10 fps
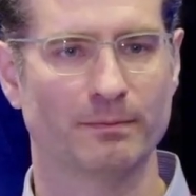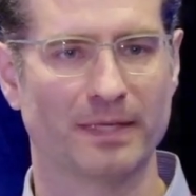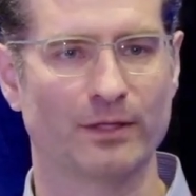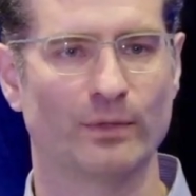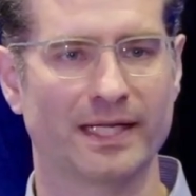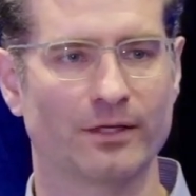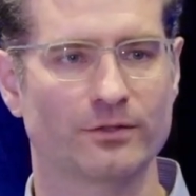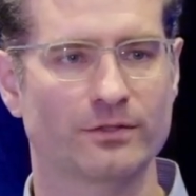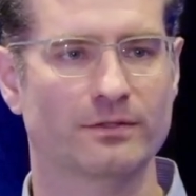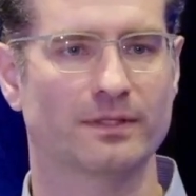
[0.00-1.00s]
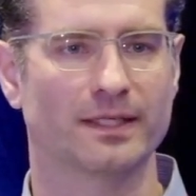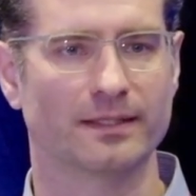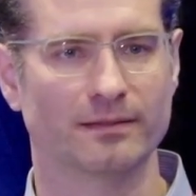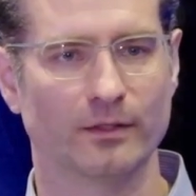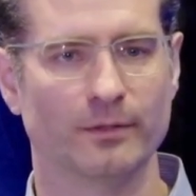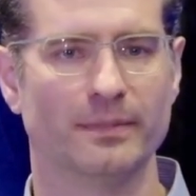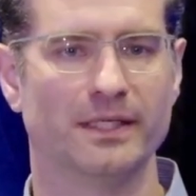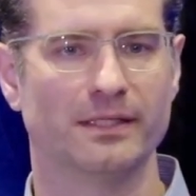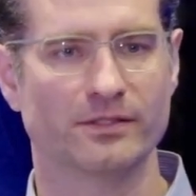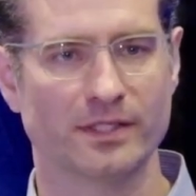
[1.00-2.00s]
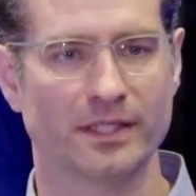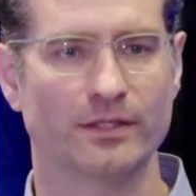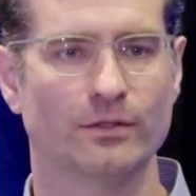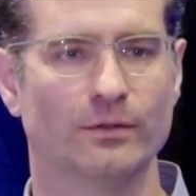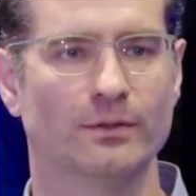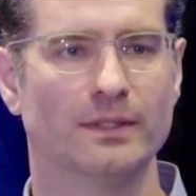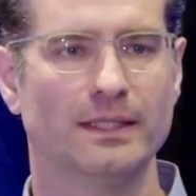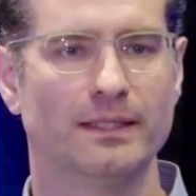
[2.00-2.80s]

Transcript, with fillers: by the White House, uh, OMB, and CEQ